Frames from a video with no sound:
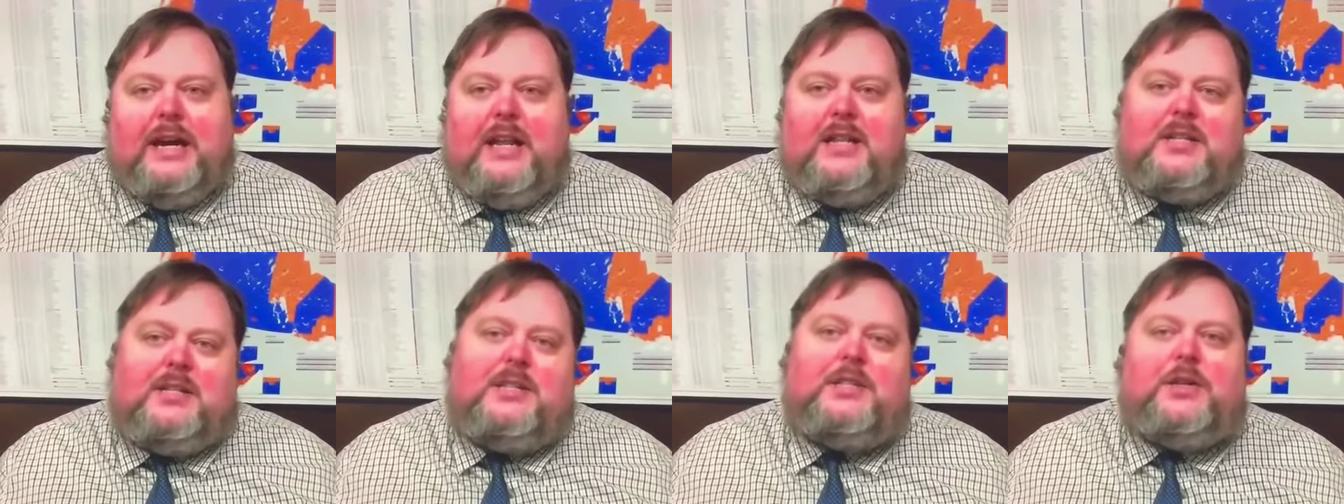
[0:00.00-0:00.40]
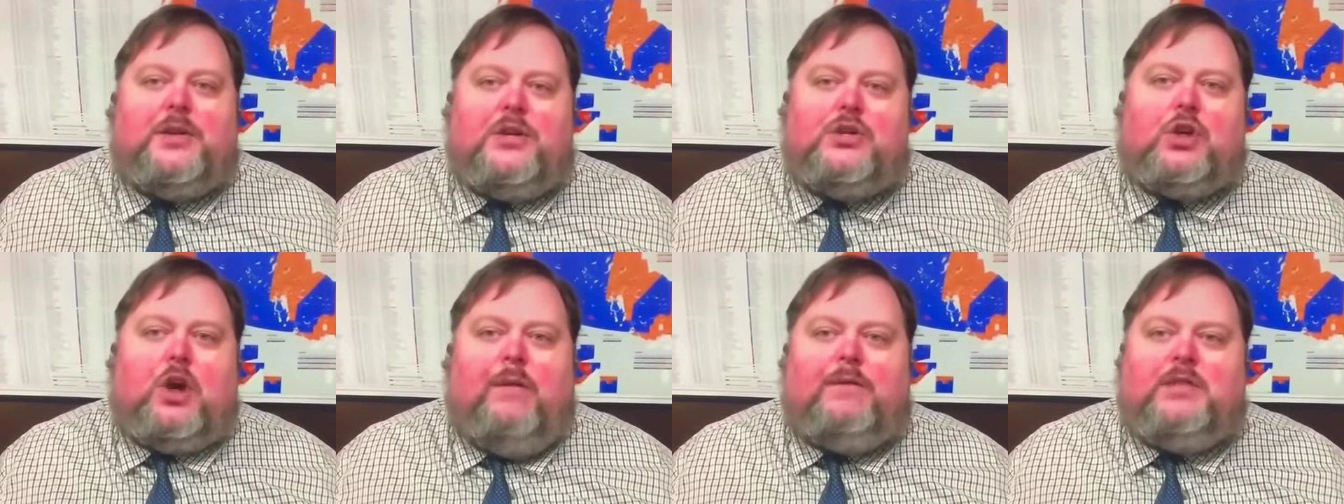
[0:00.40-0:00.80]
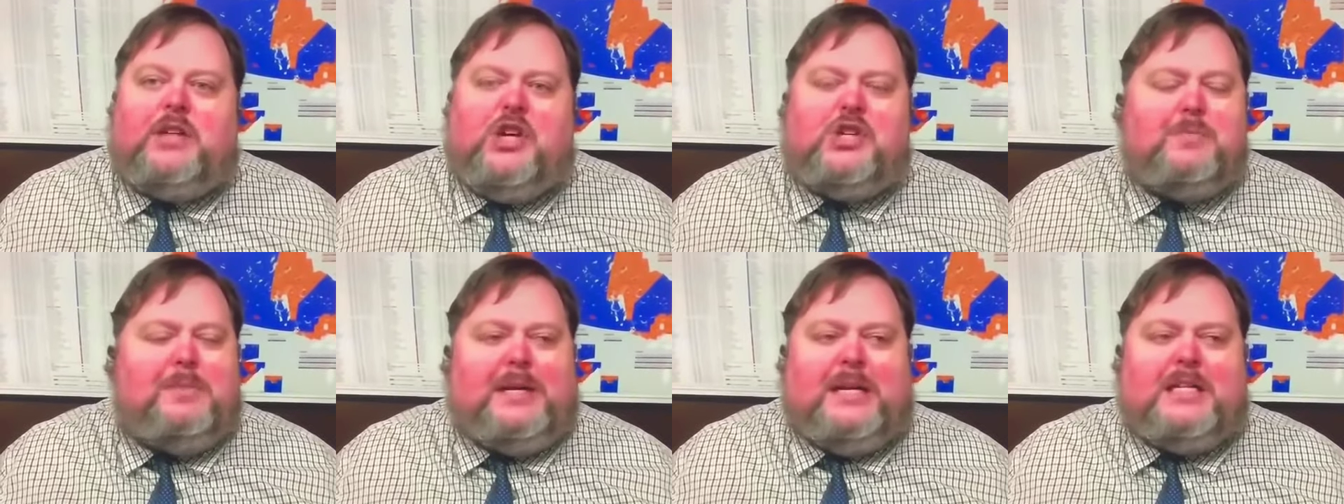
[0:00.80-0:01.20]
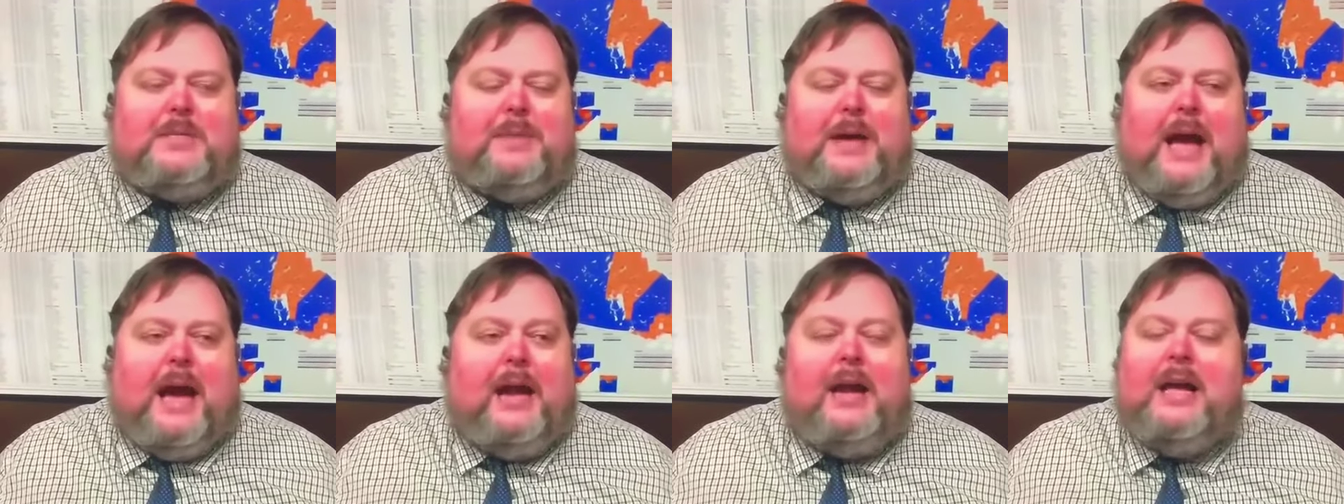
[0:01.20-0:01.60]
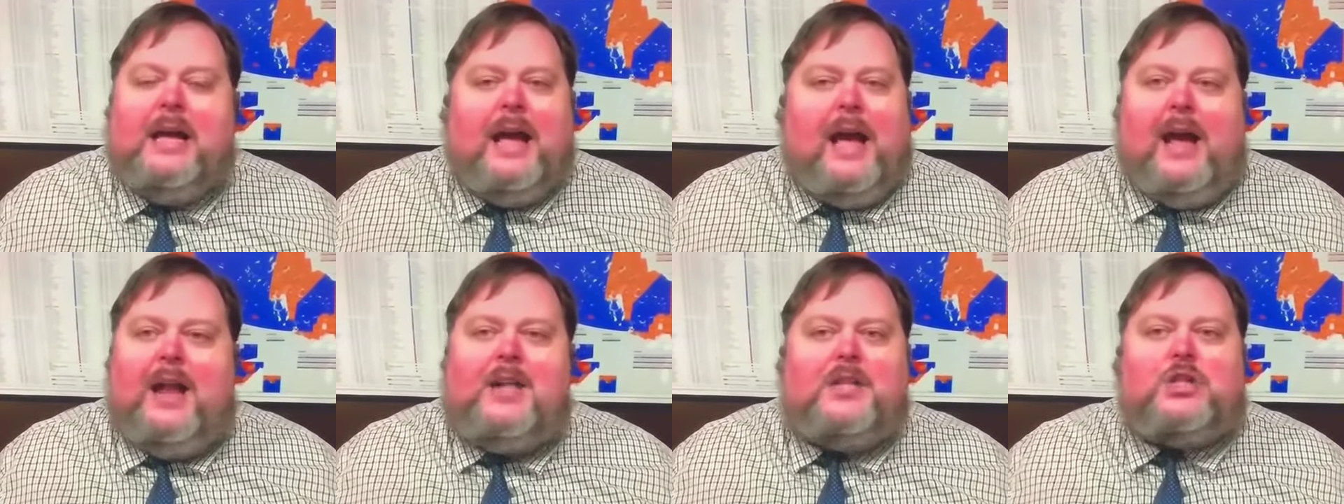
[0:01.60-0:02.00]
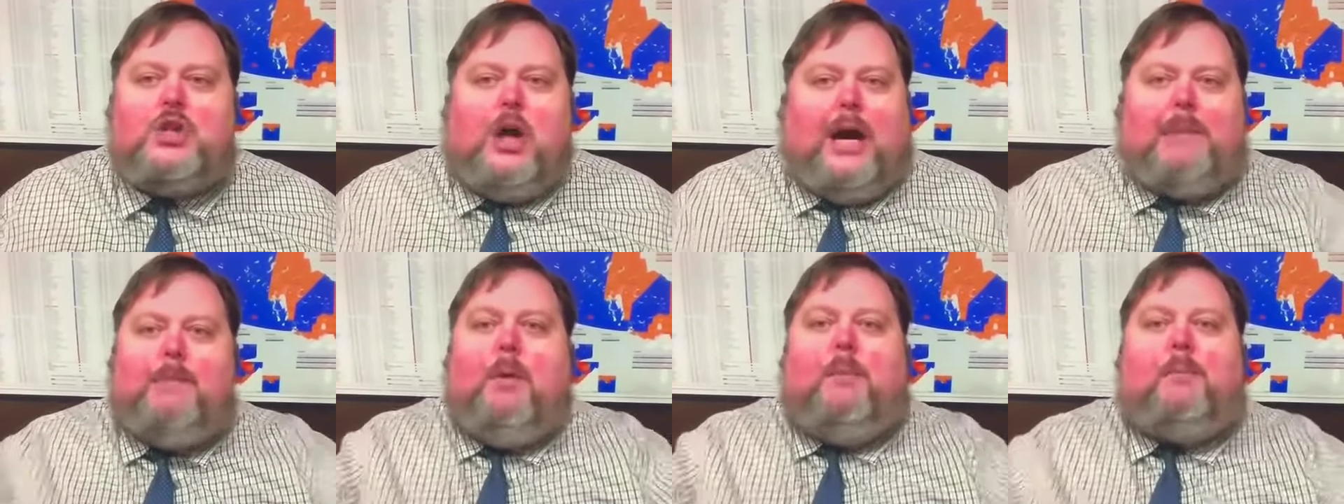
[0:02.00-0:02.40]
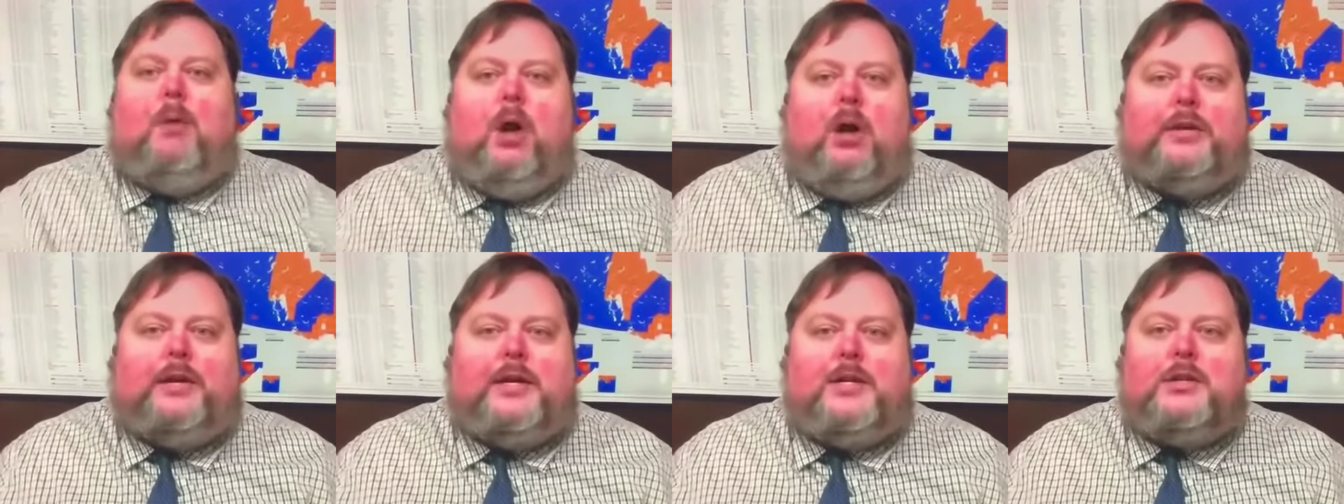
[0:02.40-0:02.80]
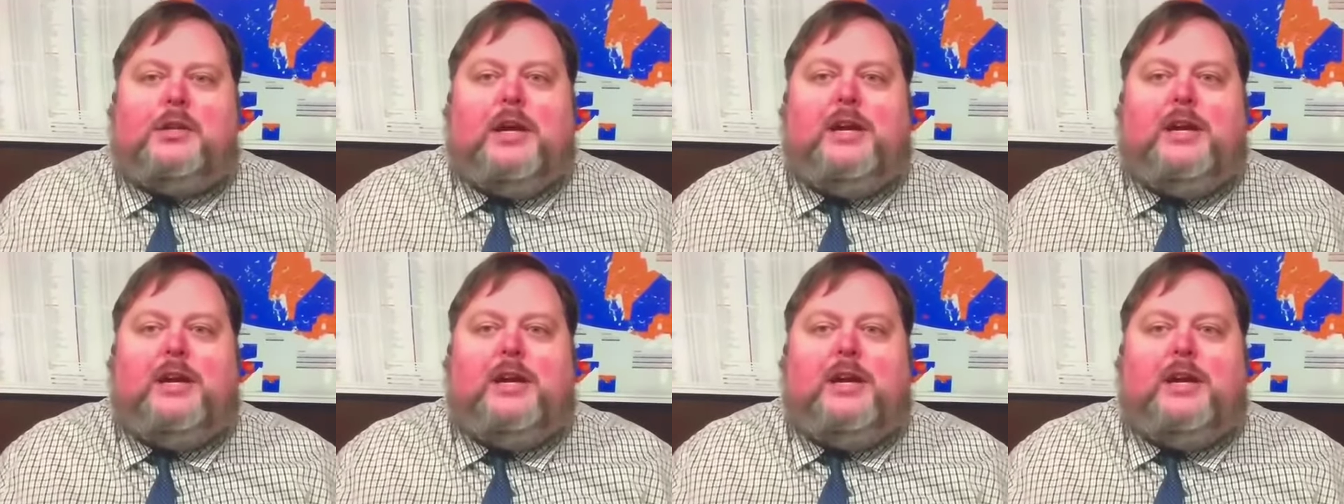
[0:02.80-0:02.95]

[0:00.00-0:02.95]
it is a serious conversation that needs to be had. And it's not about politics.